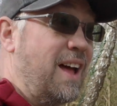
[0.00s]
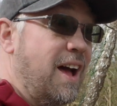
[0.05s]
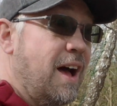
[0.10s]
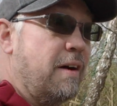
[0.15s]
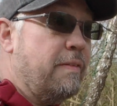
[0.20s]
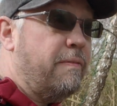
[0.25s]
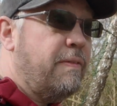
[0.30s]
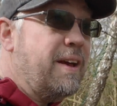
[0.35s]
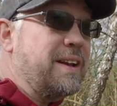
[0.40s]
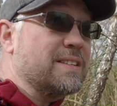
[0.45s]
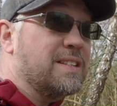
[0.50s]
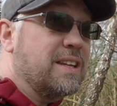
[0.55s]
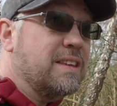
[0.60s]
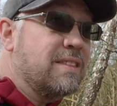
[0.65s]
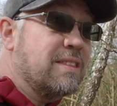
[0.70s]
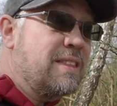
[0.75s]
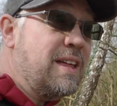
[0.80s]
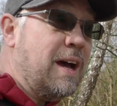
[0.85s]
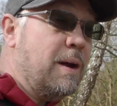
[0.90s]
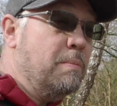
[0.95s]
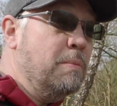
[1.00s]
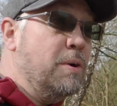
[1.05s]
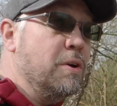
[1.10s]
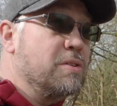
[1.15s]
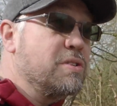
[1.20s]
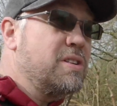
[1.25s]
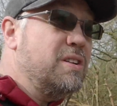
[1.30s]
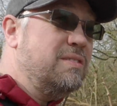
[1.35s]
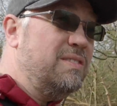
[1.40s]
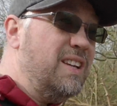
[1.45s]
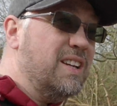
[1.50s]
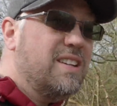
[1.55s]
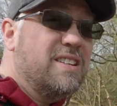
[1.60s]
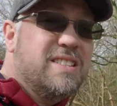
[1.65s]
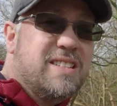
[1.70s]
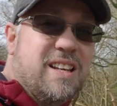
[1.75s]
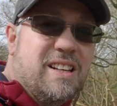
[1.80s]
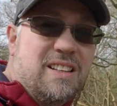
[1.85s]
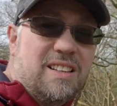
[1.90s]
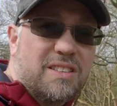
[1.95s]
affect it that much. You can
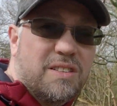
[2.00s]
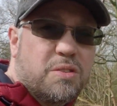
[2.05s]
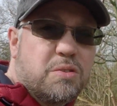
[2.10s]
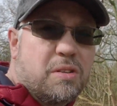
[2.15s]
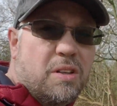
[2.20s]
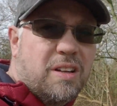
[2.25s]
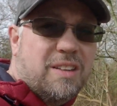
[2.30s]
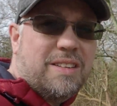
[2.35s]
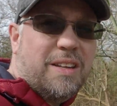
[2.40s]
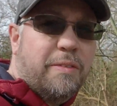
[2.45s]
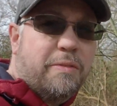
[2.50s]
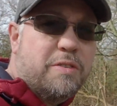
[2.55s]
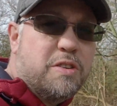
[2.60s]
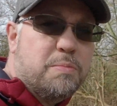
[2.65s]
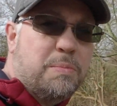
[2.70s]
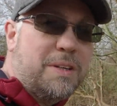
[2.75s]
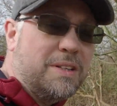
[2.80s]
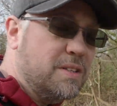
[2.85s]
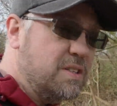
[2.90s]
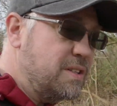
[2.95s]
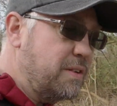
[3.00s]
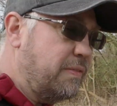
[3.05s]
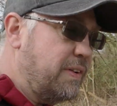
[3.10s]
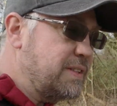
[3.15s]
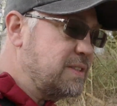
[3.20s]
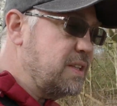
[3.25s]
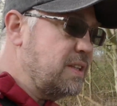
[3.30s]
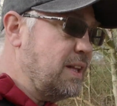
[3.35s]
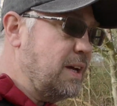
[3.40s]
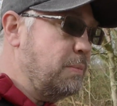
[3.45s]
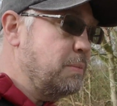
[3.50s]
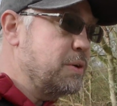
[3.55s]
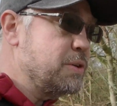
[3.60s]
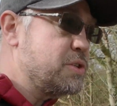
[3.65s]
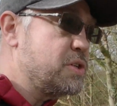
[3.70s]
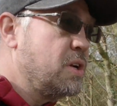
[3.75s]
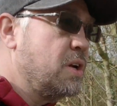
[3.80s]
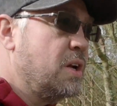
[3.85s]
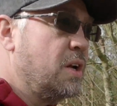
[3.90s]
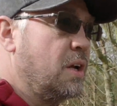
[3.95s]
tell a slight difference, but it doesn't affect it that
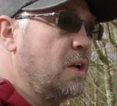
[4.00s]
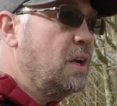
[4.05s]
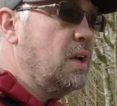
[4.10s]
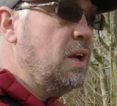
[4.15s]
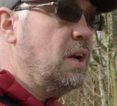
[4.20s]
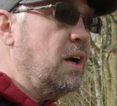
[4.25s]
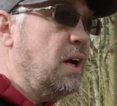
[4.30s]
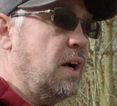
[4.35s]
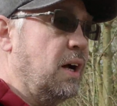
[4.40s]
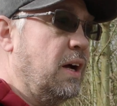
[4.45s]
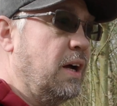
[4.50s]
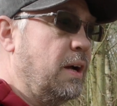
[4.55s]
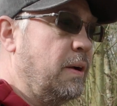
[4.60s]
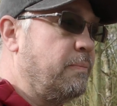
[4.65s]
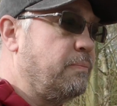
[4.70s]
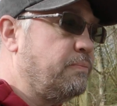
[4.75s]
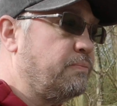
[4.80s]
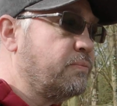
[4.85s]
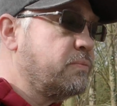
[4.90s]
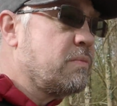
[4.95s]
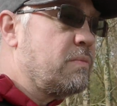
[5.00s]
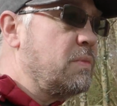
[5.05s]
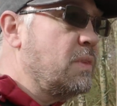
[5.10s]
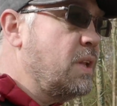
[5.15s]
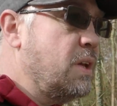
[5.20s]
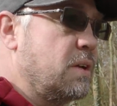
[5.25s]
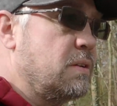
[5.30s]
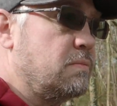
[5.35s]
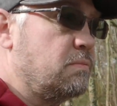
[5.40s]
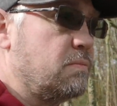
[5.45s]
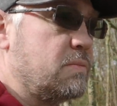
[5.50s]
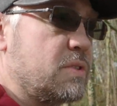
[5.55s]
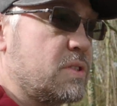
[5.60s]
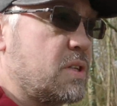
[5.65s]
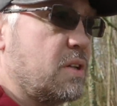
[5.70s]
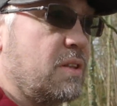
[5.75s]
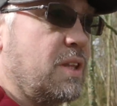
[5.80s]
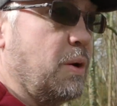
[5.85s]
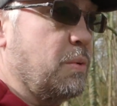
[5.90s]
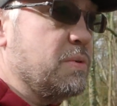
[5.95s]
much. So
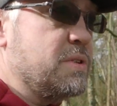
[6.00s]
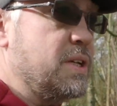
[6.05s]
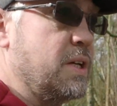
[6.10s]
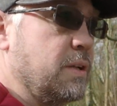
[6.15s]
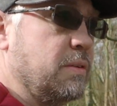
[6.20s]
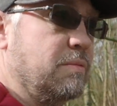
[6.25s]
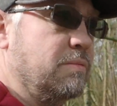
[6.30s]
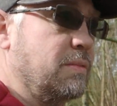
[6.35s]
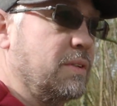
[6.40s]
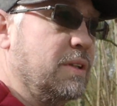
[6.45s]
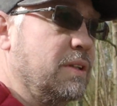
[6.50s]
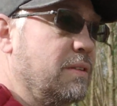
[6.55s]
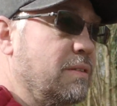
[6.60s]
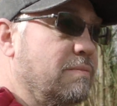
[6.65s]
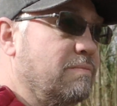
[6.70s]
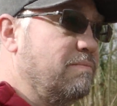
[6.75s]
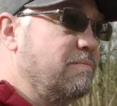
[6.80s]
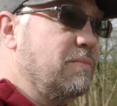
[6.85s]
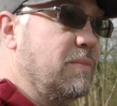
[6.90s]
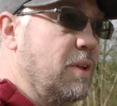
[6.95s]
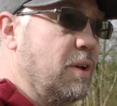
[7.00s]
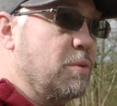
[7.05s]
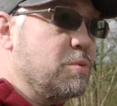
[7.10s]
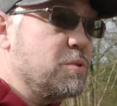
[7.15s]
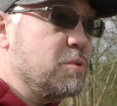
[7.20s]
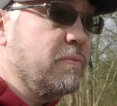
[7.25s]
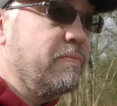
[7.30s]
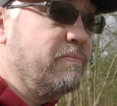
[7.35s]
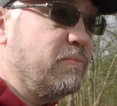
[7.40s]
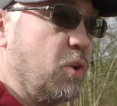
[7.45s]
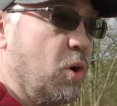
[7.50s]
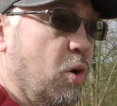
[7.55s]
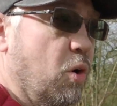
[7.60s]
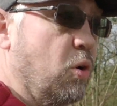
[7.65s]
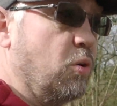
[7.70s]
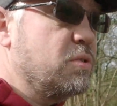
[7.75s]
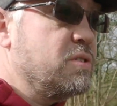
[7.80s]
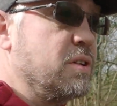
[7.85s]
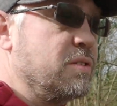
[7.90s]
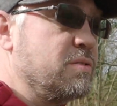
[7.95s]
that was it. I was sort of
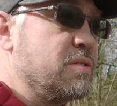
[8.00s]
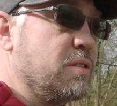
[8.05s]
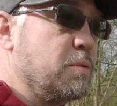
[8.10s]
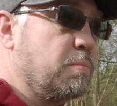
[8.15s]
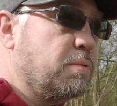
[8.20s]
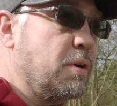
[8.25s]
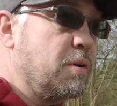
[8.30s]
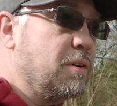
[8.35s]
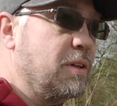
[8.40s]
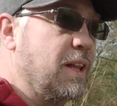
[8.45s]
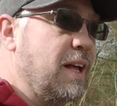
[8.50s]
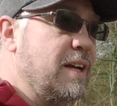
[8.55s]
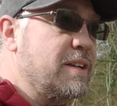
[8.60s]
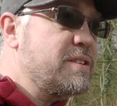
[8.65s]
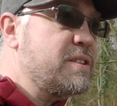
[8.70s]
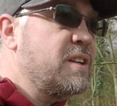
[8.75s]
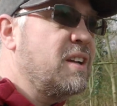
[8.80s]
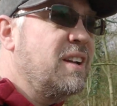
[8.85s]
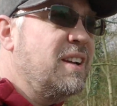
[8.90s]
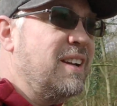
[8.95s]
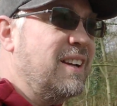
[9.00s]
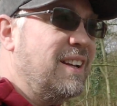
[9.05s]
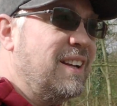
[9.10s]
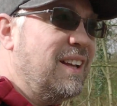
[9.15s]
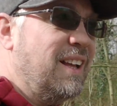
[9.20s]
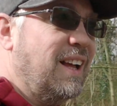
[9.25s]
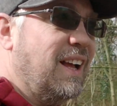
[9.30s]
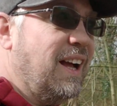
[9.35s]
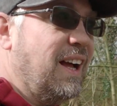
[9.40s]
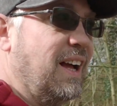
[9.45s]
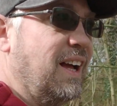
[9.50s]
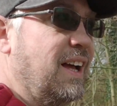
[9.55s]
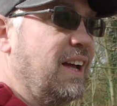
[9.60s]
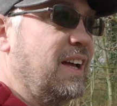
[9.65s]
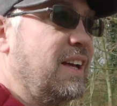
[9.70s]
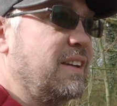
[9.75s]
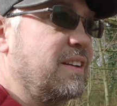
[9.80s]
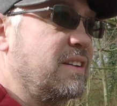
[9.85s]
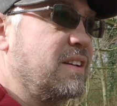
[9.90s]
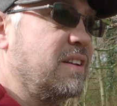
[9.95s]
hooked onto the Pro glass,
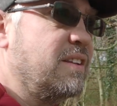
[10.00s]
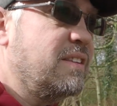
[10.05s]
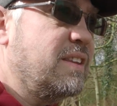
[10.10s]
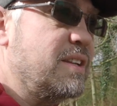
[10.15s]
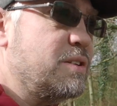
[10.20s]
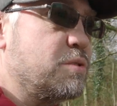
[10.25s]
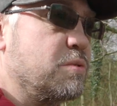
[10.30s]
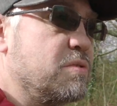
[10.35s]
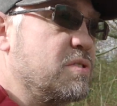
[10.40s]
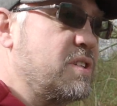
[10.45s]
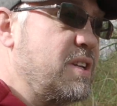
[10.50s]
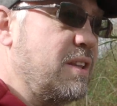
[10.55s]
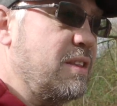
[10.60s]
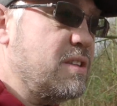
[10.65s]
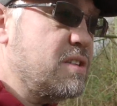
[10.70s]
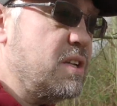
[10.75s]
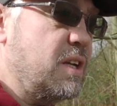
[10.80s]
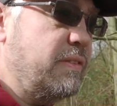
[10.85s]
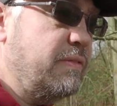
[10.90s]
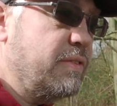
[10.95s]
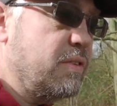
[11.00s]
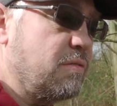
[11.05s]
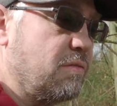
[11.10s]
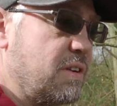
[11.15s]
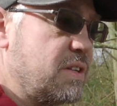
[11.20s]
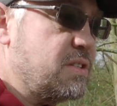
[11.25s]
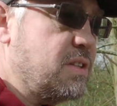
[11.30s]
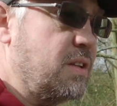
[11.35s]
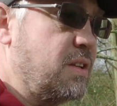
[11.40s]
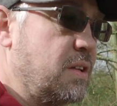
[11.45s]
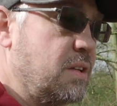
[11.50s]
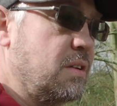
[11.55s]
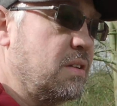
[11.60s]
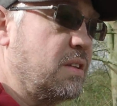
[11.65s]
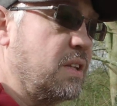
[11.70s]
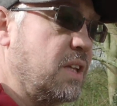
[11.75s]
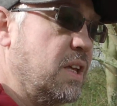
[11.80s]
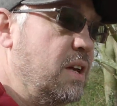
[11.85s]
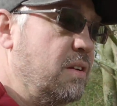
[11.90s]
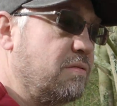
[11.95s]
and that sort of set the scene for the rest of the
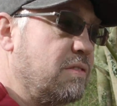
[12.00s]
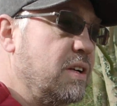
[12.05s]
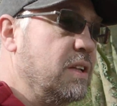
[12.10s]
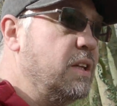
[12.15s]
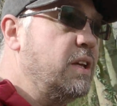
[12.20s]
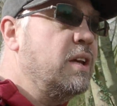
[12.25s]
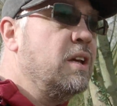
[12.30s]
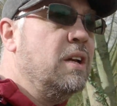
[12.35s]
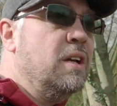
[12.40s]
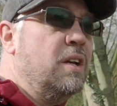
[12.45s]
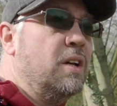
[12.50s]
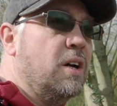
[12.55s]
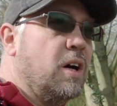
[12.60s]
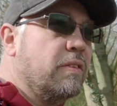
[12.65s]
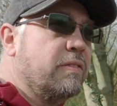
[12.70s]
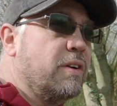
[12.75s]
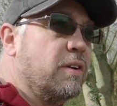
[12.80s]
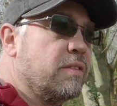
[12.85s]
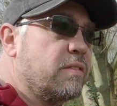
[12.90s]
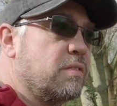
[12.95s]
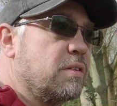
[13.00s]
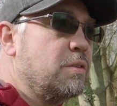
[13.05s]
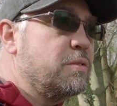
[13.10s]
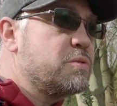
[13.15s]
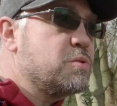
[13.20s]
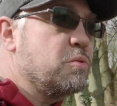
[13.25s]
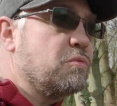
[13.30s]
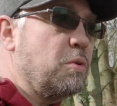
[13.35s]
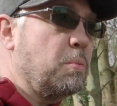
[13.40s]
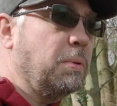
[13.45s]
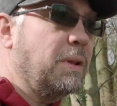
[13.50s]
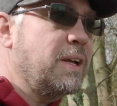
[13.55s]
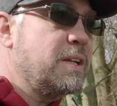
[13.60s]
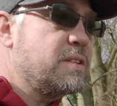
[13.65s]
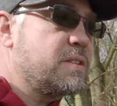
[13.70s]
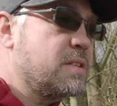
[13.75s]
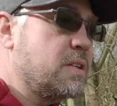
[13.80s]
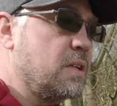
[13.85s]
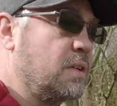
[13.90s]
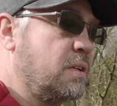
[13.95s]
year really. I've gone through, sort of
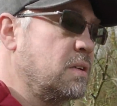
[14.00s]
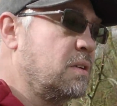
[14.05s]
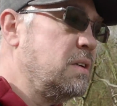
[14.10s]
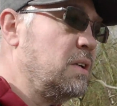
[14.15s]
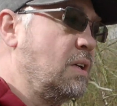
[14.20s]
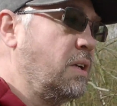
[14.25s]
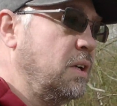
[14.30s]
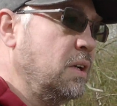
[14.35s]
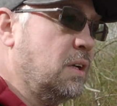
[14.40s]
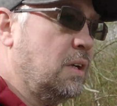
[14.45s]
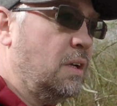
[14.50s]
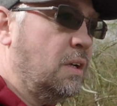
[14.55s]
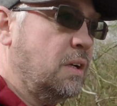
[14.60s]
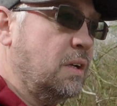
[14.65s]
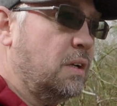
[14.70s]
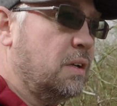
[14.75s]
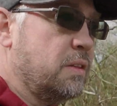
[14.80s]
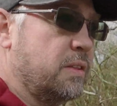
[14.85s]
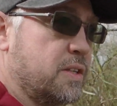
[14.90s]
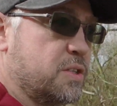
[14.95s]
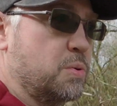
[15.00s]
replaced the